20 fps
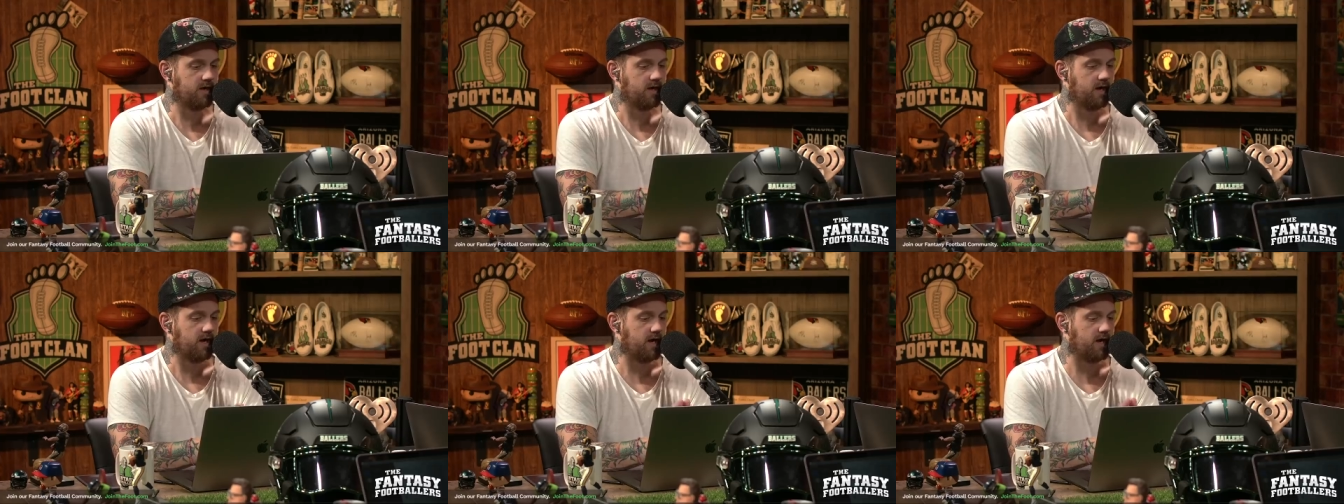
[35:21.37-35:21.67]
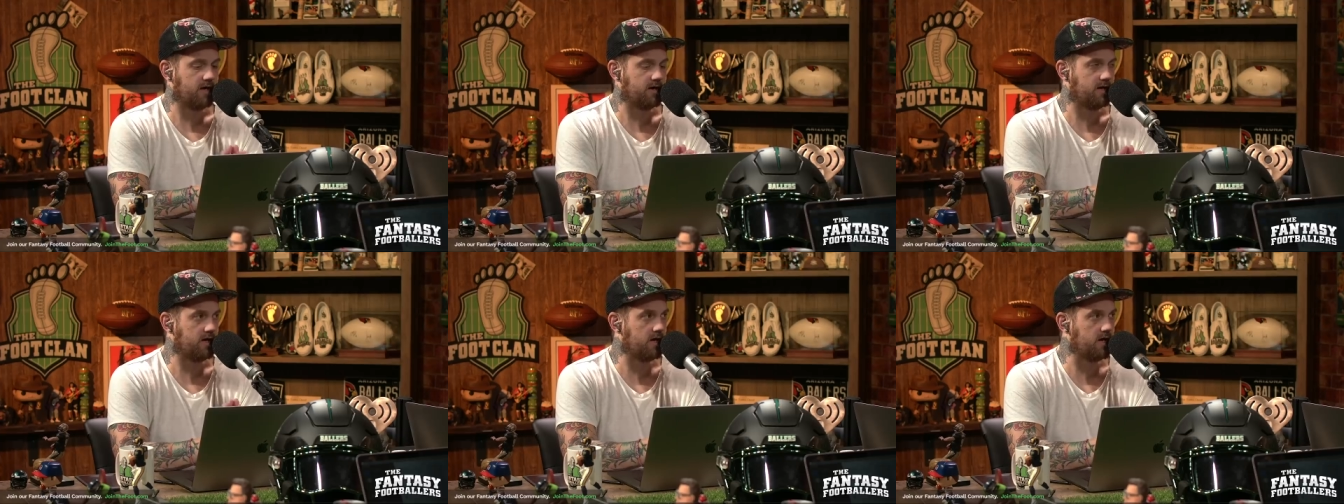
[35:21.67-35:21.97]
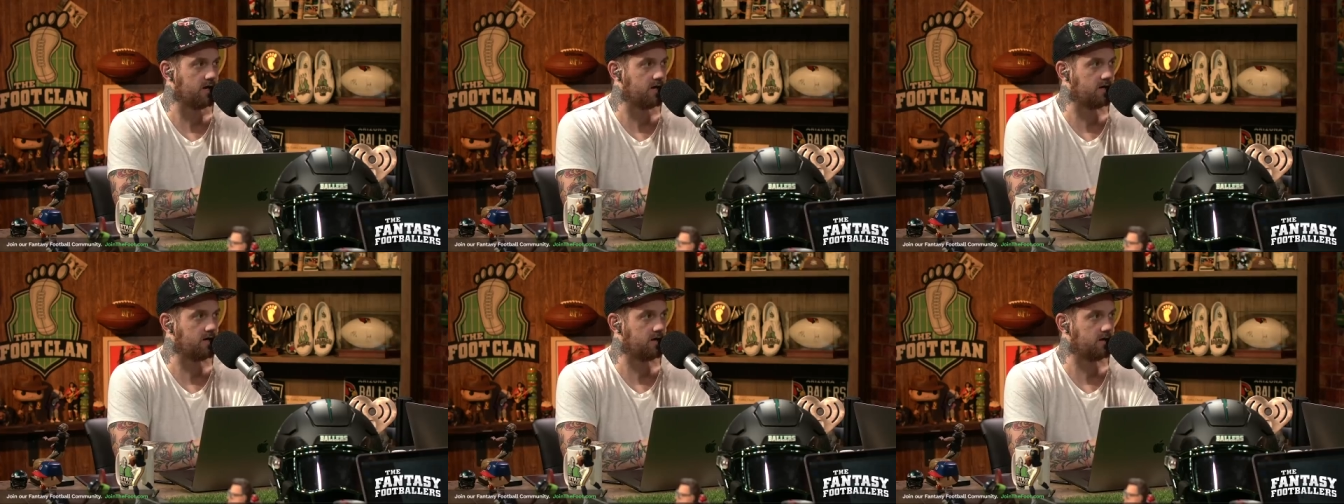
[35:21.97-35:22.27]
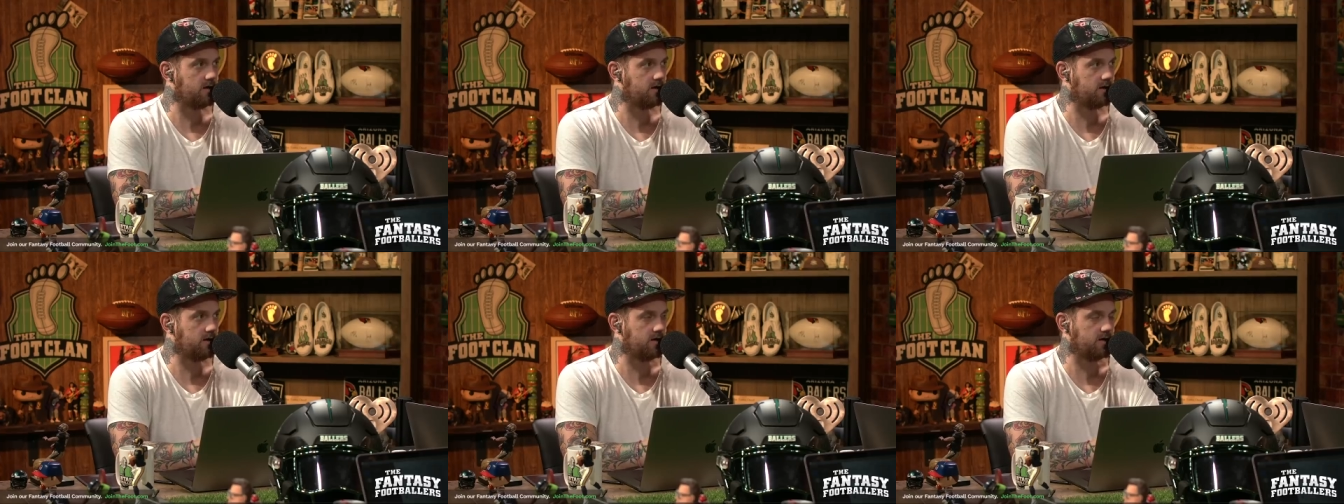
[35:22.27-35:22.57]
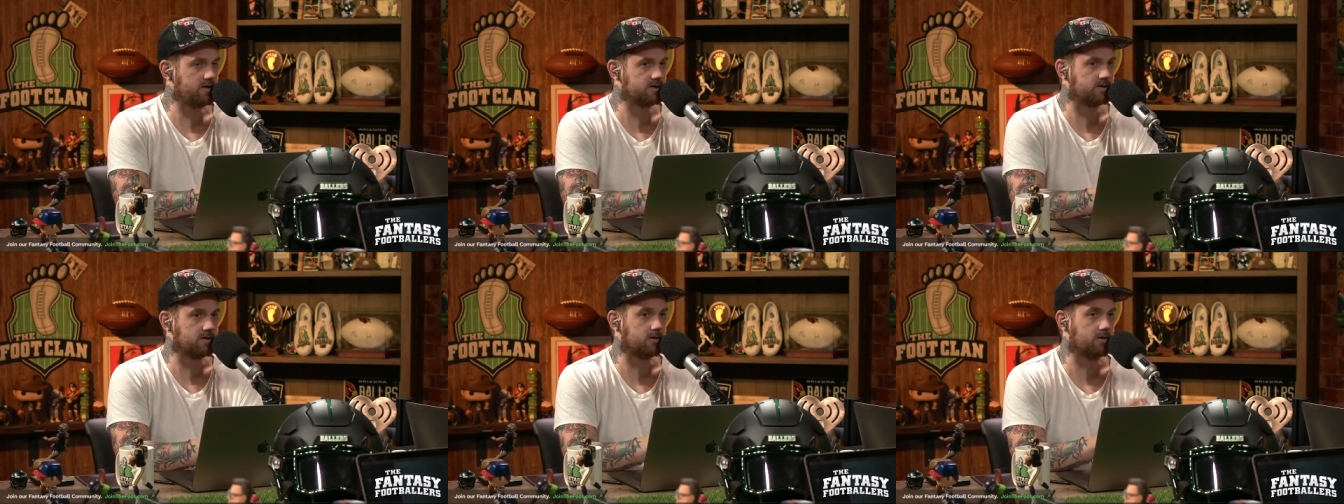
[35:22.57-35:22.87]
and he
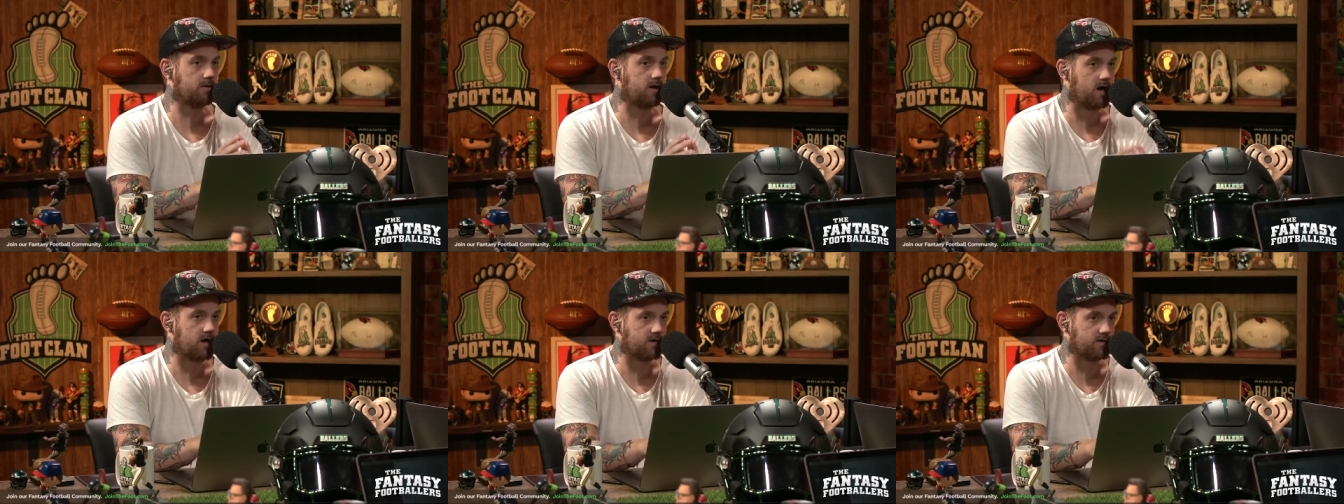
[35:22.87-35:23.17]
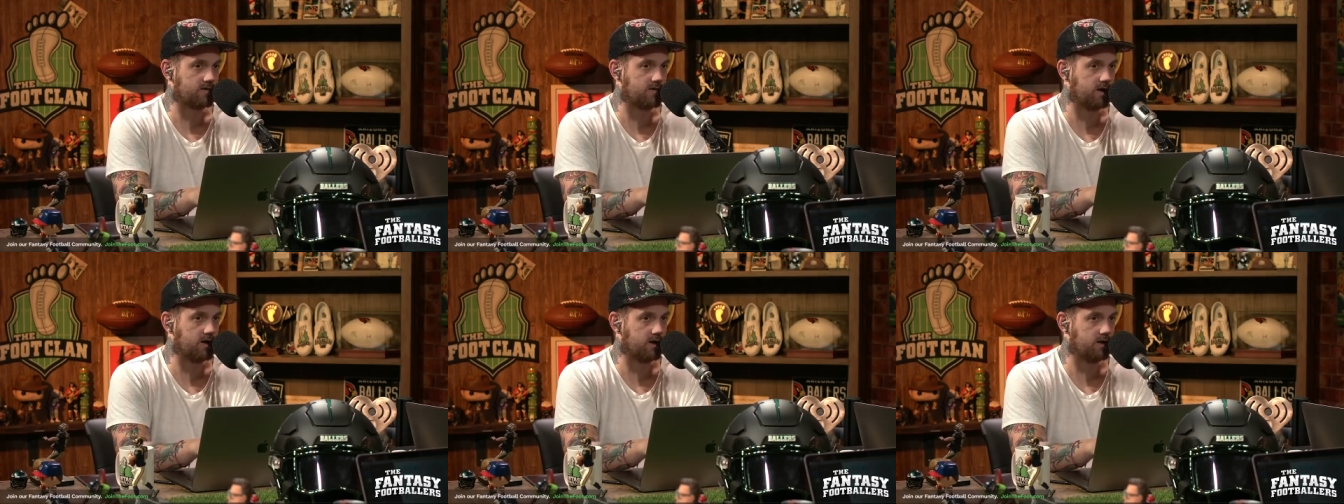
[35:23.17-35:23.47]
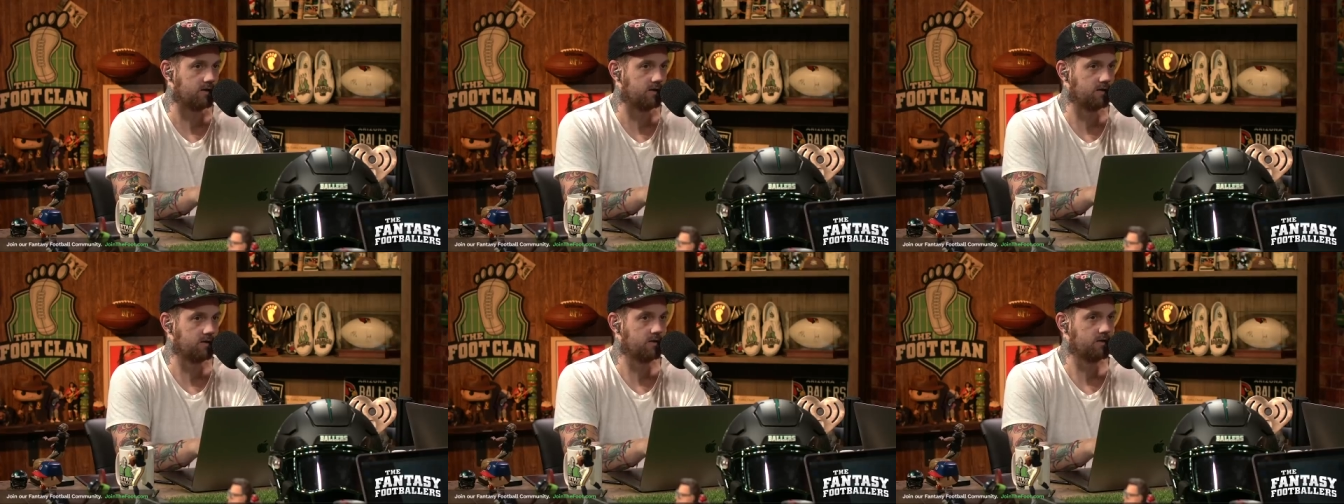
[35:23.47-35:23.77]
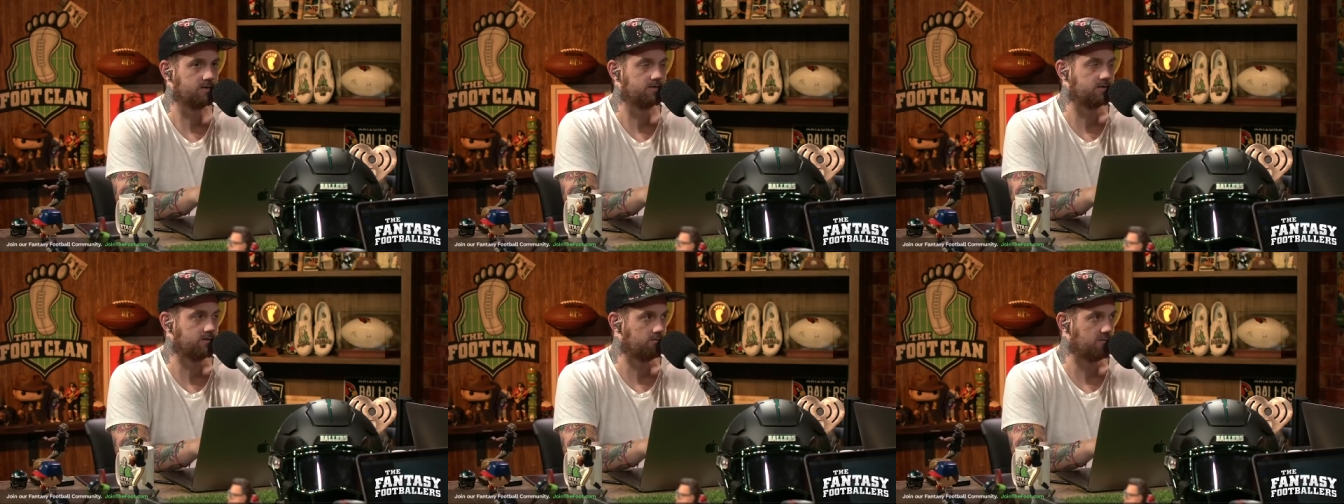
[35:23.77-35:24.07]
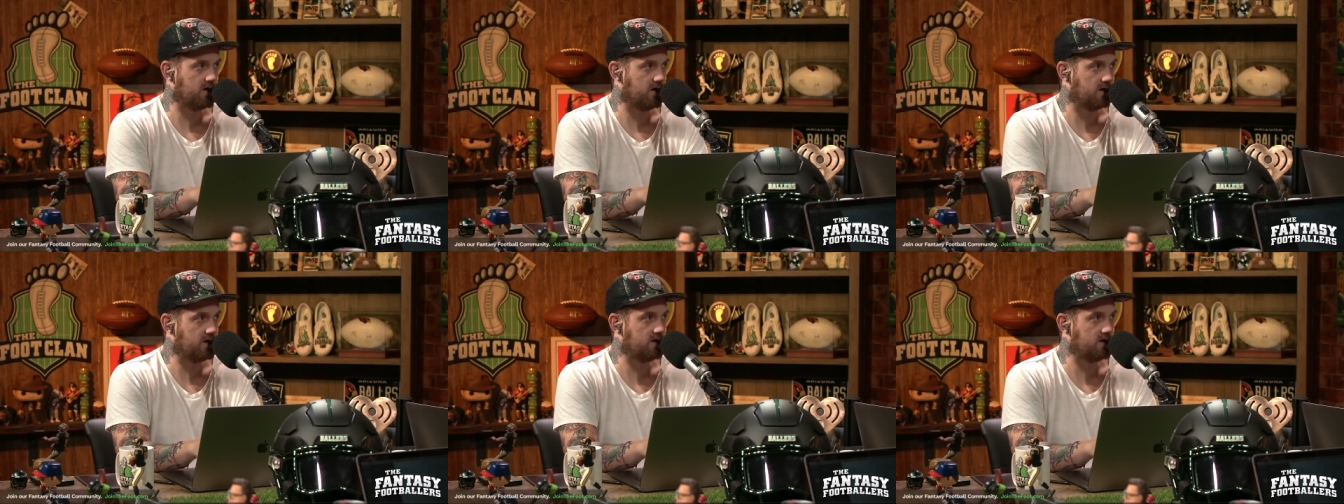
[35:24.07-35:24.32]
is locked in to me.